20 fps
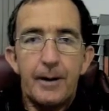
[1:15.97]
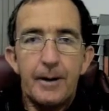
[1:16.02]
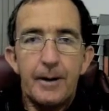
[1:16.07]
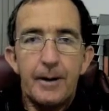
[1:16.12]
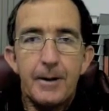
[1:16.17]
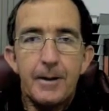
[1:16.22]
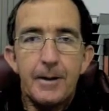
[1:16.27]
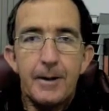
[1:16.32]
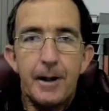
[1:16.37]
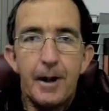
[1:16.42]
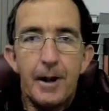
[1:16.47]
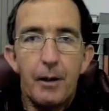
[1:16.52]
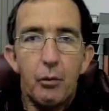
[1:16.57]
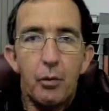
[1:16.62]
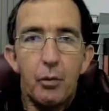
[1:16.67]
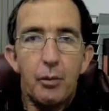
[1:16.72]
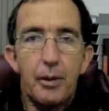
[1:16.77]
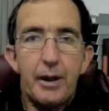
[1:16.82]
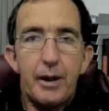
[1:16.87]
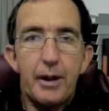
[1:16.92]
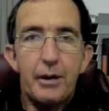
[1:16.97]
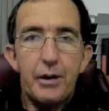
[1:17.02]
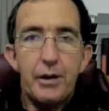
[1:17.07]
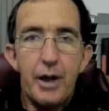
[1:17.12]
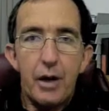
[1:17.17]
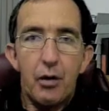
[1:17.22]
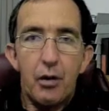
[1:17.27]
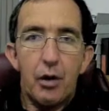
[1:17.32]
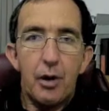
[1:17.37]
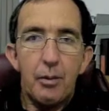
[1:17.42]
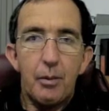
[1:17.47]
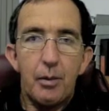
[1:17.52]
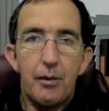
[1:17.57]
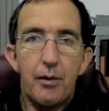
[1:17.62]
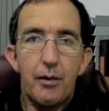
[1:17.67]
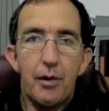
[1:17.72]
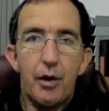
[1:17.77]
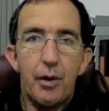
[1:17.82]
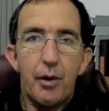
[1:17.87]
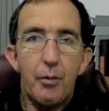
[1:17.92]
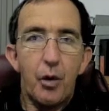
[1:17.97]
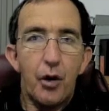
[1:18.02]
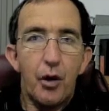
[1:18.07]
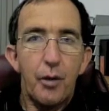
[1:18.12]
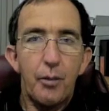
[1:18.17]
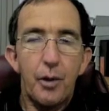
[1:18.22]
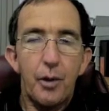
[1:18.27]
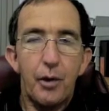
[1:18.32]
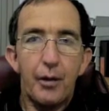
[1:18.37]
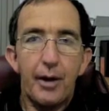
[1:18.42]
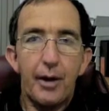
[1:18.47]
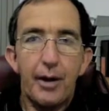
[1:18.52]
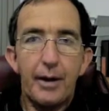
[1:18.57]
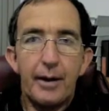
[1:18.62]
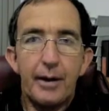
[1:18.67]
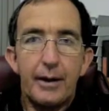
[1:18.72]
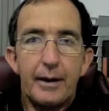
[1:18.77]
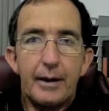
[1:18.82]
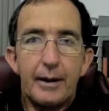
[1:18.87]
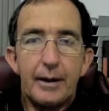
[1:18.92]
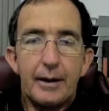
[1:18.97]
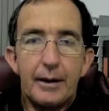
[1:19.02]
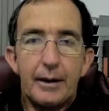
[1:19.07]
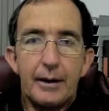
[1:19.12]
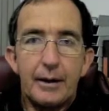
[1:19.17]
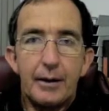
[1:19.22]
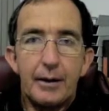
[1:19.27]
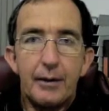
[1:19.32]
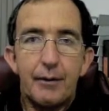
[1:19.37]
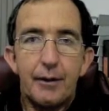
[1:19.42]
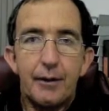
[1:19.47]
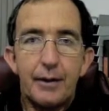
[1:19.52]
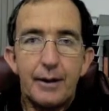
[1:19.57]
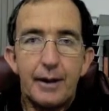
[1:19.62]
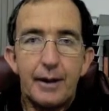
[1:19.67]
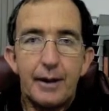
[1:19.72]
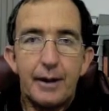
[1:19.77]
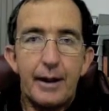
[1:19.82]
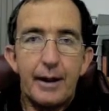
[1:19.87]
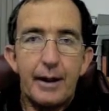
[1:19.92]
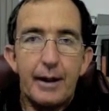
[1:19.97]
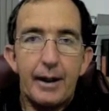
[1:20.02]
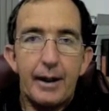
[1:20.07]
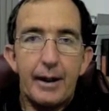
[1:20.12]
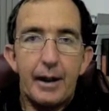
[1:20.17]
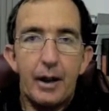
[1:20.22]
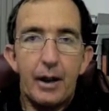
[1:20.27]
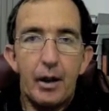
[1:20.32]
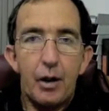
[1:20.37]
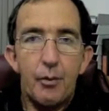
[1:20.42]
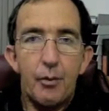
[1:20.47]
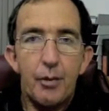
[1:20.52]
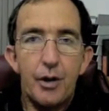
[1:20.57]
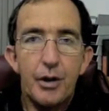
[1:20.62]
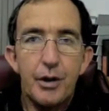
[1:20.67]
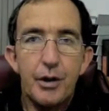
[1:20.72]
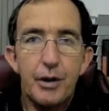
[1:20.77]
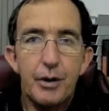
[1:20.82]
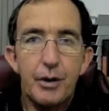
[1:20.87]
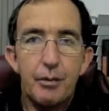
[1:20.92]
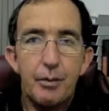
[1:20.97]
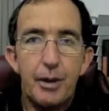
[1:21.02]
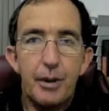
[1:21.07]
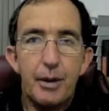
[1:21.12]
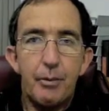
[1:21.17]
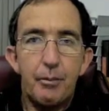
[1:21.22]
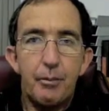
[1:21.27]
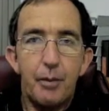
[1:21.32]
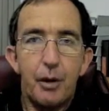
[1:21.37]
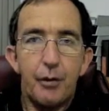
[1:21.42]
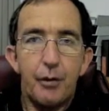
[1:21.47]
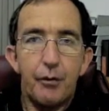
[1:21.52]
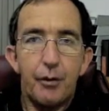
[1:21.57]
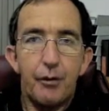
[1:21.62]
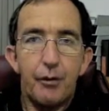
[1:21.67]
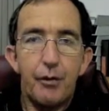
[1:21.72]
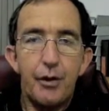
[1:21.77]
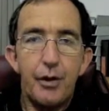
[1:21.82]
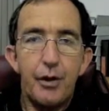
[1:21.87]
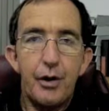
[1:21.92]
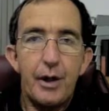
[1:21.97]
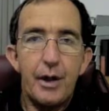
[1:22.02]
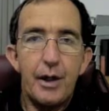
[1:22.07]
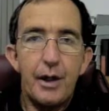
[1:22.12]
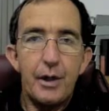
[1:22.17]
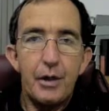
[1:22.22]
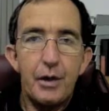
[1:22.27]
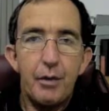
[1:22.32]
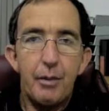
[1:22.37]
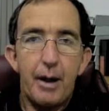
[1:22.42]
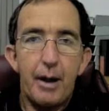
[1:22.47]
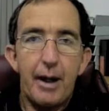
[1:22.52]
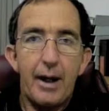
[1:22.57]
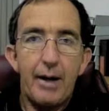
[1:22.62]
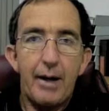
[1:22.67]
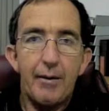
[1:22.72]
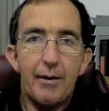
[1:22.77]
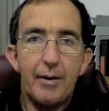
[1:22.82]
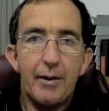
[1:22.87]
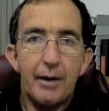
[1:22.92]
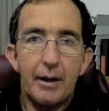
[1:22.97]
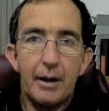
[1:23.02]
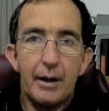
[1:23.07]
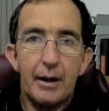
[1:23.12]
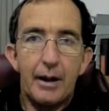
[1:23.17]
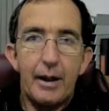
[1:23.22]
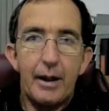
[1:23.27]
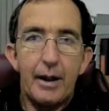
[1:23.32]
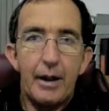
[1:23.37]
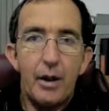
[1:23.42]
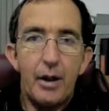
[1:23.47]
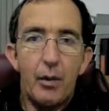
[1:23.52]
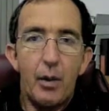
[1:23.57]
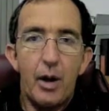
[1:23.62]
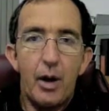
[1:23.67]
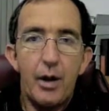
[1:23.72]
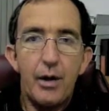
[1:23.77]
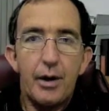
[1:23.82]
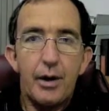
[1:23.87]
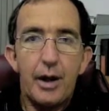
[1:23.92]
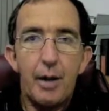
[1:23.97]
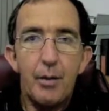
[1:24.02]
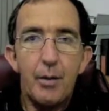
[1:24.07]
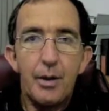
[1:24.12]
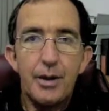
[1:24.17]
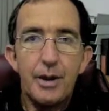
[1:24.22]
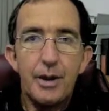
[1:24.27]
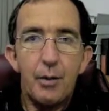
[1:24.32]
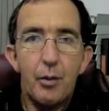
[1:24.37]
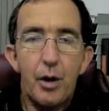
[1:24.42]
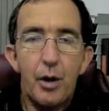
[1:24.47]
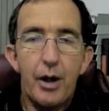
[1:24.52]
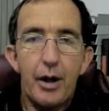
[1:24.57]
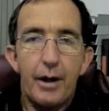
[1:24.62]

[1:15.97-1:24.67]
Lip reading: So that will be generally provided by the builder, or if it's a home that's been built for a few years, you may have it hidden away in your cupboard somewhere.